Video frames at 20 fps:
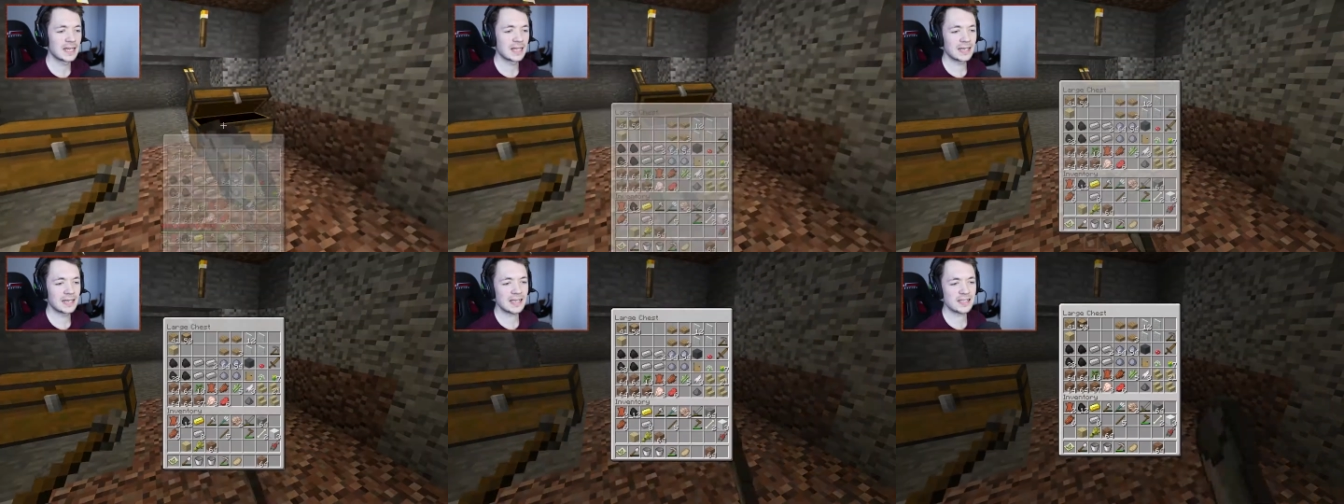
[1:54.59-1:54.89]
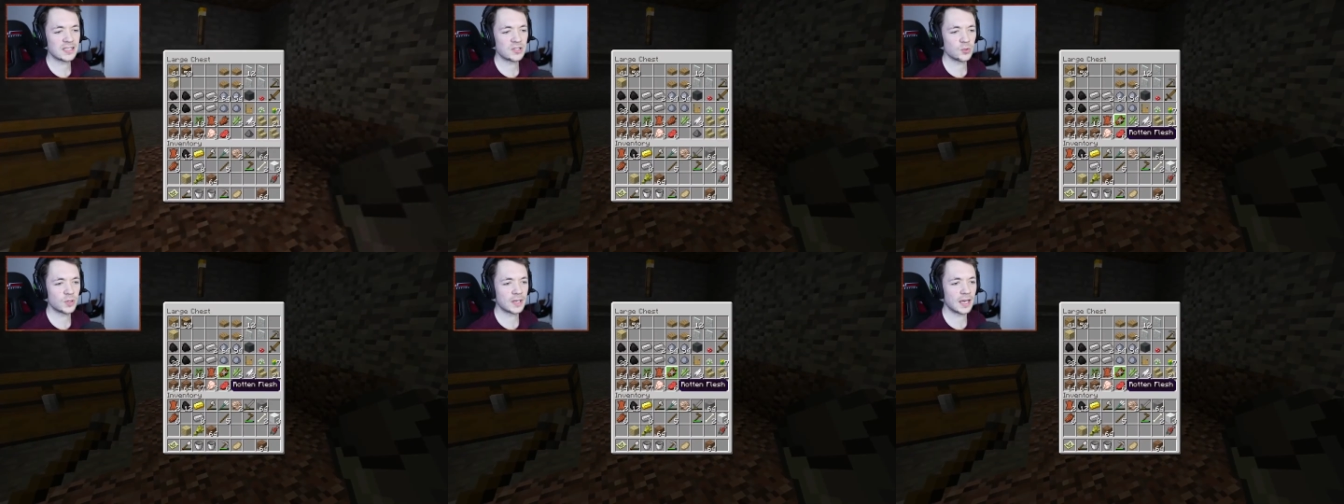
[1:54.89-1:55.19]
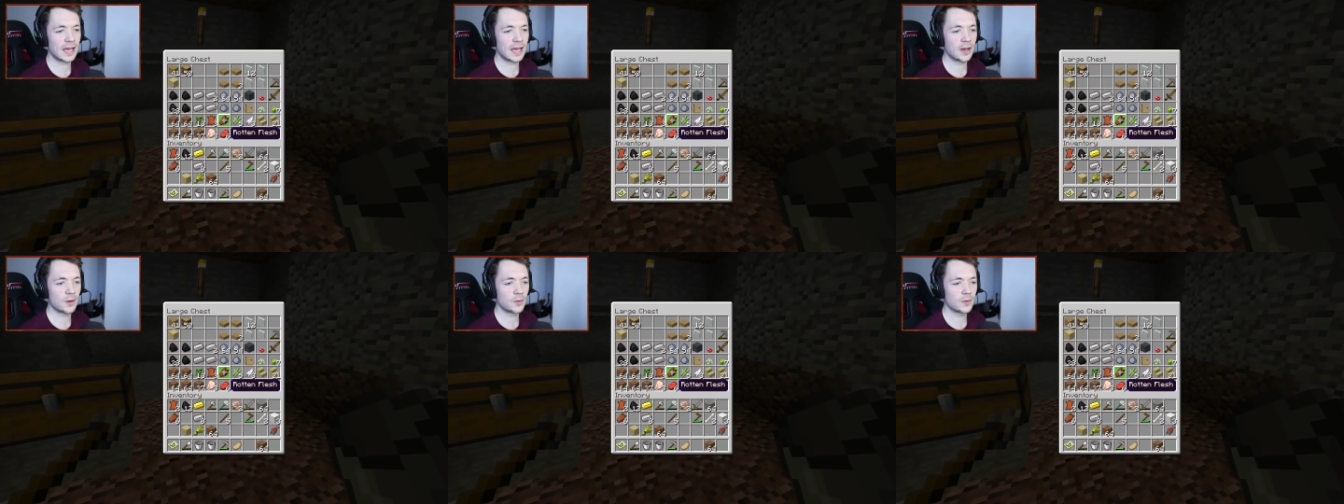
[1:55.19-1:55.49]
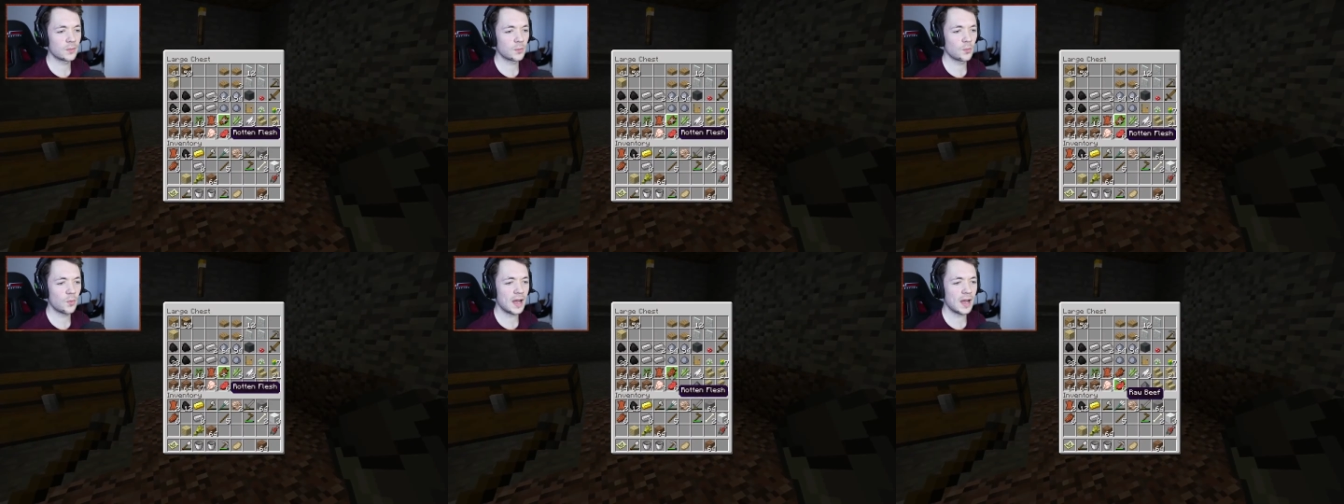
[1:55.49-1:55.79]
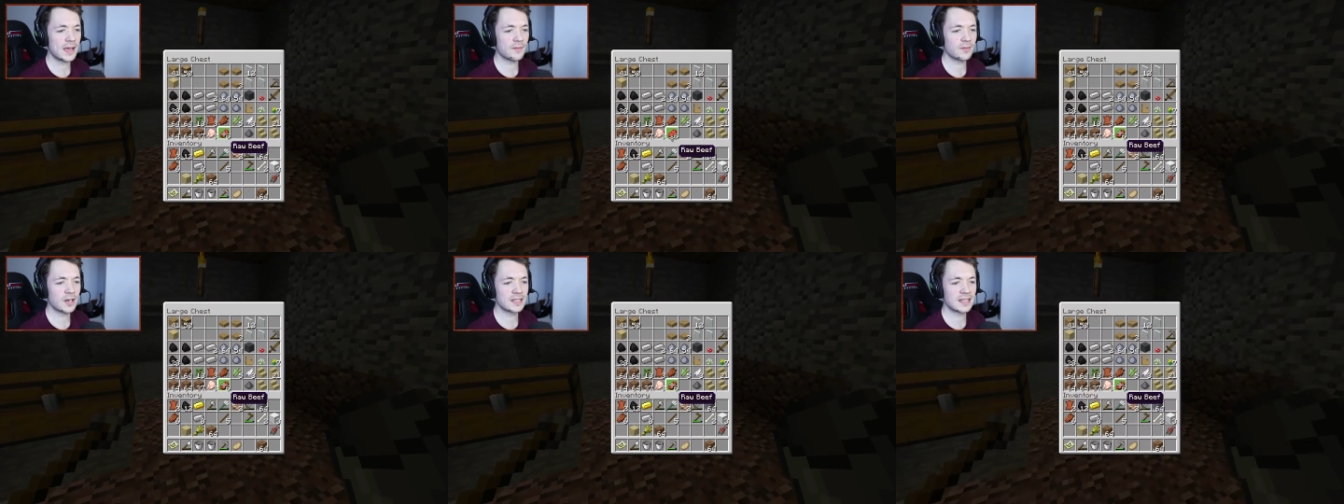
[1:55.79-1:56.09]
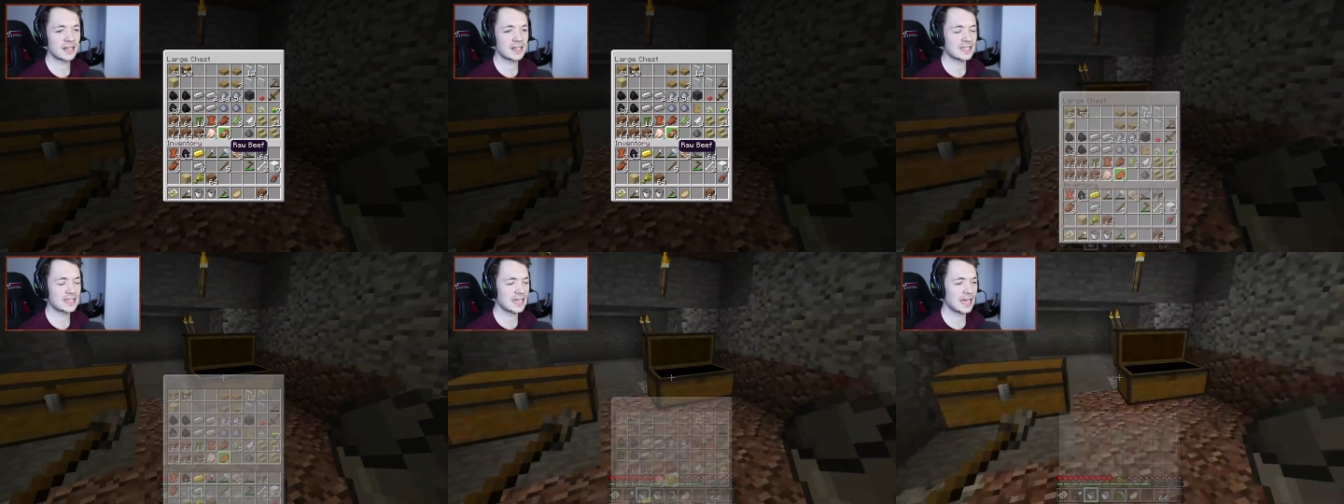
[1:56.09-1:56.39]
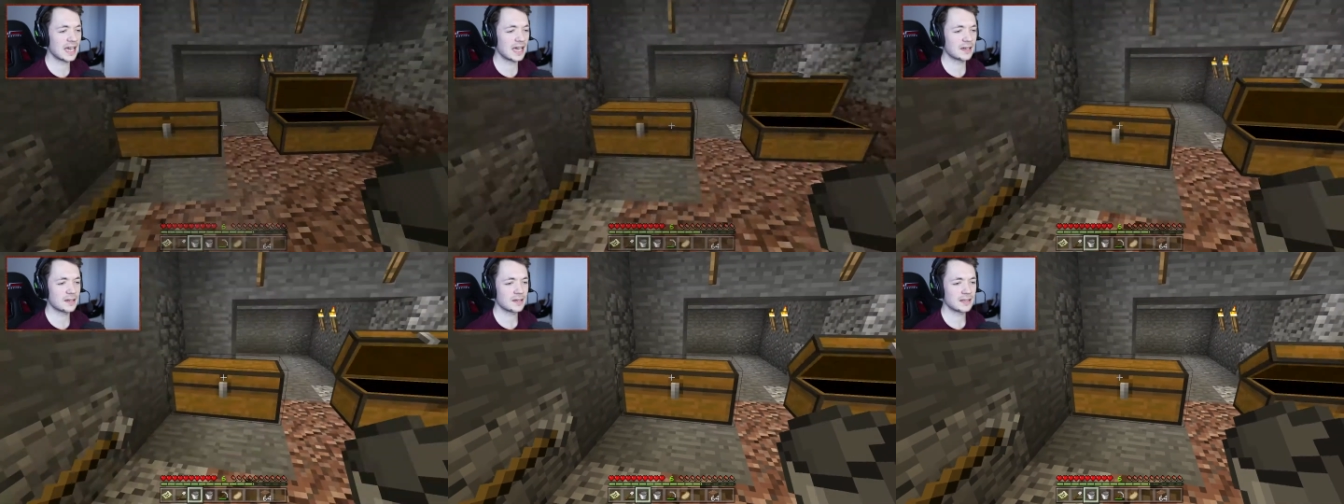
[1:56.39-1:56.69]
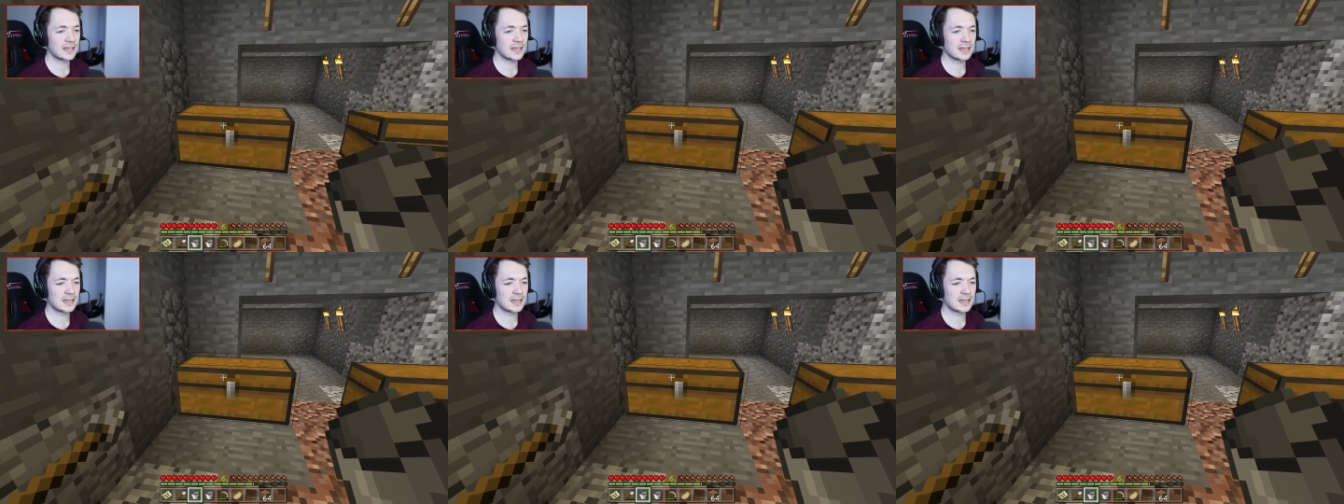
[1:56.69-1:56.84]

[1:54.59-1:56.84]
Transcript: Let's sort it out. Why haven't I done it yet?